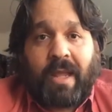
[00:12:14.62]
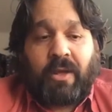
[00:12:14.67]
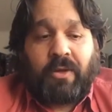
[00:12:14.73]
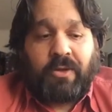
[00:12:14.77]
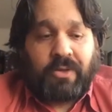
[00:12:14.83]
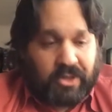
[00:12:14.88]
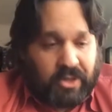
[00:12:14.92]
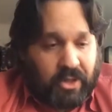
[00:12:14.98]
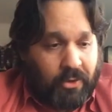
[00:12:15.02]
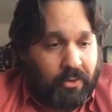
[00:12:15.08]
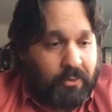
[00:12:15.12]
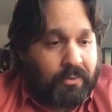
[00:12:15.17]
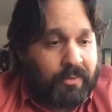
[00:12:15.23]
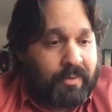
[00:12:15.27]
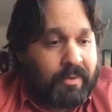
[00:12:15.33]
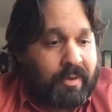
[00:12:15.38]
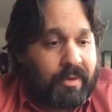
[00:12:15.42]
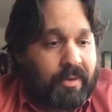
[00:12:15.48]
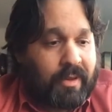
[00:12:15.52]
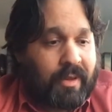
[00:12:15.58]
So
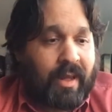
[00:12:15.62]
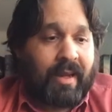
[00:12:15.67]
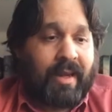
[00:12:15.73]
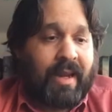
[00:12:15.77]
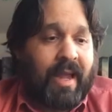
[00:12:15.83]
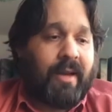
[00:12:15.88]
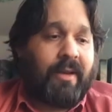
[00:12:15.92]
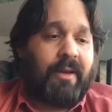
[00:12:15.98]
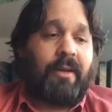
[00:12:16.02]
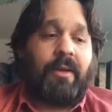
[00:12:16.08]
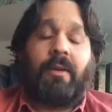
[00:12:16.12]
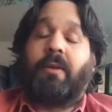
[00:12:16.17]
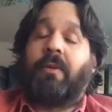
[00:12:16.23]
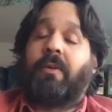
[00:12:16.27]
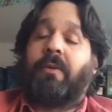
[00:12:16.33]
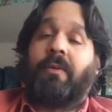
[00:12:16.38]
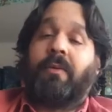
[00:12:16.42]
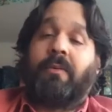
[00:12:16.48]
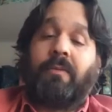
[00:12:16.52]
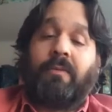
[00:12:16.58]
again,
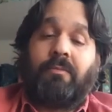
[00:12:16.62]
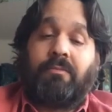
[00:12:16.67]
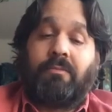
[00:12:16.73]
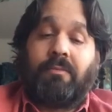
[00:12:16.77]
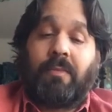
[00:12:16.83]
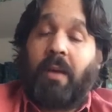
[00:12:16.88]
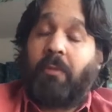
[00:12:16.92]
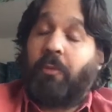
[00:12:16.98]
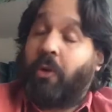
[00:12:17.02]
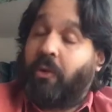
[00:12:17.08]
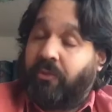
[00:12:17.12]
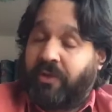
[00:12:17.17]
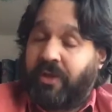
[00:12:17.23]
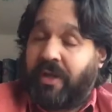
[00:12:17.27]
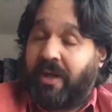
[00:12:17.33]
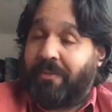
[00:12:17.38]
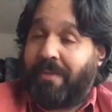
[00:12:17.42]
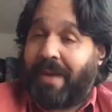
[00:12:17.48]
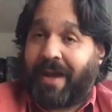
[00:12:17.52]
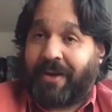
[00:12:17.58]
I'm going to
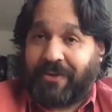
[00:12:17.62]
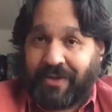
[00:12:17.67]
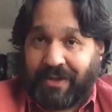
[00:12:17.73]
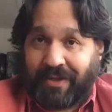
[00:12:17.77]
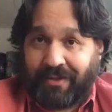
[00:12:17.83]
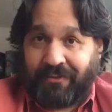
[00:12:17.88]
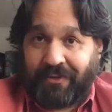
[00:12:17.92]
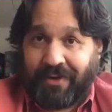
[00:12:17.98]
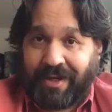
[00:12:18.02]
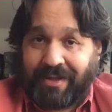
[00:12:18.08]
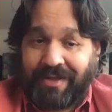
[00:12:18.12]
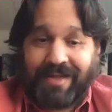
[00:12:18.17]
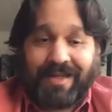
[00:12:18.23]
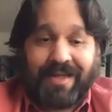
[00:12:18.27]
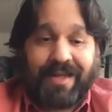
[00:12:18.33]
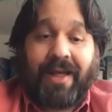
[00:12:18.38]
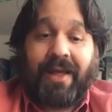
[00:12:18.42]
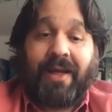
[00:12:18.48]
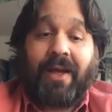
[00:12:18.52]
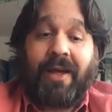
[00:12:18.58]
come back to the front.
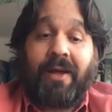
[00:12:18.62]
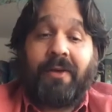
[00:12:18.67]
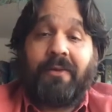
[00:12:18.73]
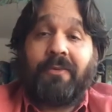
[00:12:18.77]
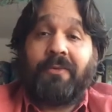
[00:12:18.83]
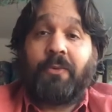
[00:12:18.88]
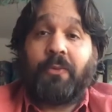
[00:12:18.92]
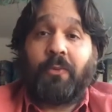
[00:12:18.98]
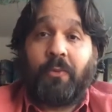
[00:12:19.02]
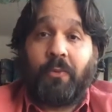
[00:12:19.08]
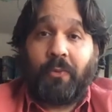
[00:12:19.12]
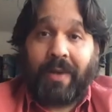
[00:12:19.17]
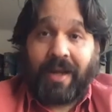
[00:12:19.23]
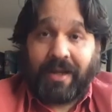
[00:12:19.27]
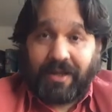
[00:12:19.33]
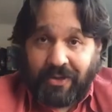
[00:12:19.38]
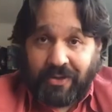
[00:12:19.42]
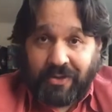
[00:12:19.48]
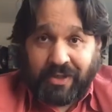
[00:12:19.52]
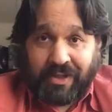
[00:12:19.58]
When
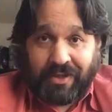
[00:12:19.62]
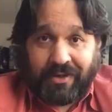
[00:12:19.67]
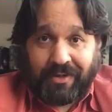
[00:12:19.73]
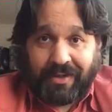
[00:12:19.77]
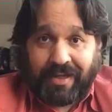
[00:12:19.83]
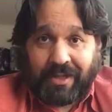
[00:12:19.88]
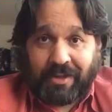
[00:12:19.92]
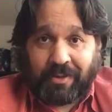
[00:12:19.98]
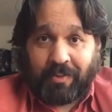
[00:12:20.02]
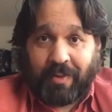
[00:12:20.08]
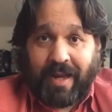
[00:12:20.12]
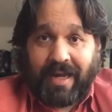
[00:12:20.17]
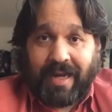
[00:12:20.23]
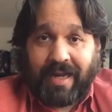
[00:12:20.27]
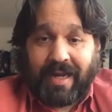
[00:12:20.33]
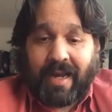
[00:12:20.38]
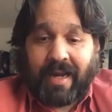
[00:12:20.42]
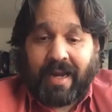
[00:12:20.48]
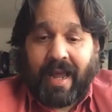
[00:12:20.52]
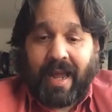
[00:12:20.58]
you start
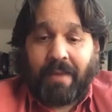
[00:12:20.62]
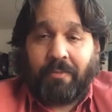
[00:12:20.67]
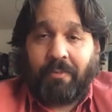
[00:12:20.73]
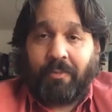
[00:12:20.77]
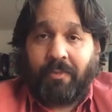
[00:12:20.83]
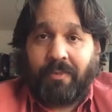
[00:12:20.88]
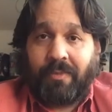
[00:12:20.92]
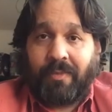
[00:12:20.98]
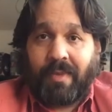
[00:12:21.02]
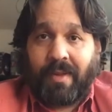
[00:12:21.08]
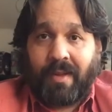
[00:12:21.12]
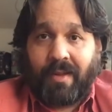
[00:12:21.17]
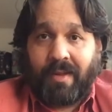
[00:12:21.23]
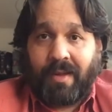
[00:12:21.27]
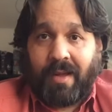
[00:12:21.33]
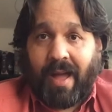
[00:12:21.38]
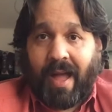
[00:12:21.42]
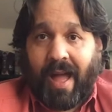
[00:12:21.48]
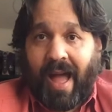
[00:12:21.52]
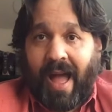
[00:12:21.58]
explaining a game,
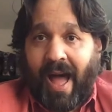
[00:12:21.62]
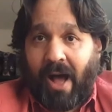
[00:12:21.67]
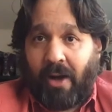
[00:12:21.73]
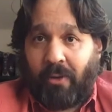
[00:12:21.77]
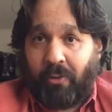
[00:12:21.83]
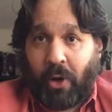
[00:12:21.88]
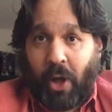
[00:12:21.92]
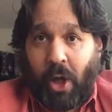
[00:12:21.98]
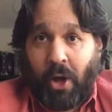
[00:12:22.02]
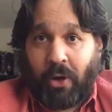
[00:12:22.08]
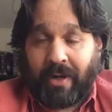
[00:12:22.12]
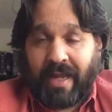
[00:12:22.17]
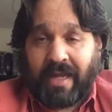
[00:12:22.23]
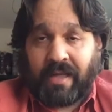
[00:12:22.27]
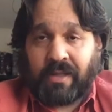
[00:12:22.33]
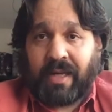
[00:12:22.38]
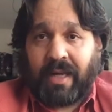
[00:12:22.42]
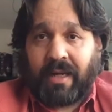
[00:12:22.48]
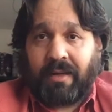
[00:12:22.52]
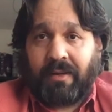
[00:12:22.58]
how long
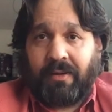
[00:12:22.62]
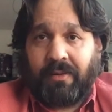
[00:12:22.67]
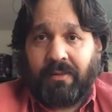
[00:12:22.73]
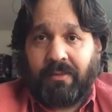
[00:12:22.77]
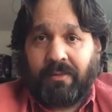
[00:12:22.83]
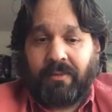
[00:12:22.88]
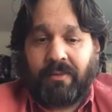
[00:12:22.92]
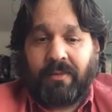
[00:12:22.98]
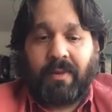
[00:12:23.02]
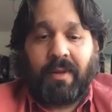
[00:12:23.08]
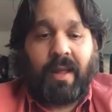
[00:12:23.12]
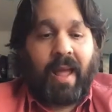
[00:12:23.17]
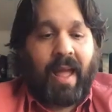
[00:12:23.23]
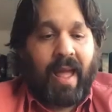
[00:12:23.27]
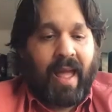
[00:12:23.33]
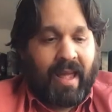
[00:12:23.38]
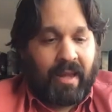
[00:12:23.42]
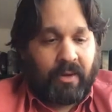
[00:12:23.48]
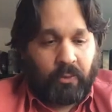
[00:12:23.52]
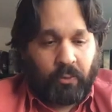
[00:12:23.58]
is it,
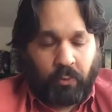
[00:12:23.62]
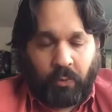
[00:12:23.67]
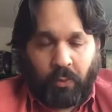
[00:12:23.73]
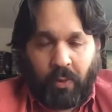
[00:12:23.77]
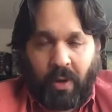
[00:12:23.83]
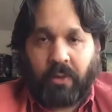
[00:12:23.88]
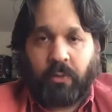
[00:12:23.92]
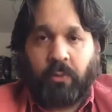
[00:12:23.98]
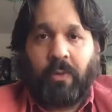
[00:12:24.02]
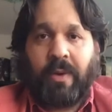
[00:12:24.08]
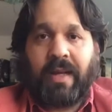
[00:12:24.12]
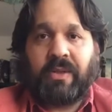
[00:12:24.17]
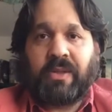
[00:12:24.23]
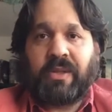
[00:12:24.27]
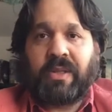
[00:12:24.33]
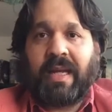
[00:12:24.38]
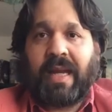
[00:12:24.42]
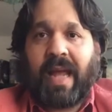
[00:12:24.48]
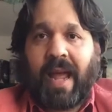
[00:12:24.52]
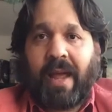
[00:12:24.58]
and what wins
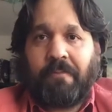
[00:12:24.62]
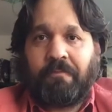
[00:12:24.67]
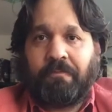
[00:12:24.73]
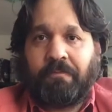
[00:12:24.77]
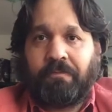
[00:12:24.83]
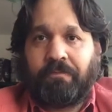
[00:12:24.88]
the game?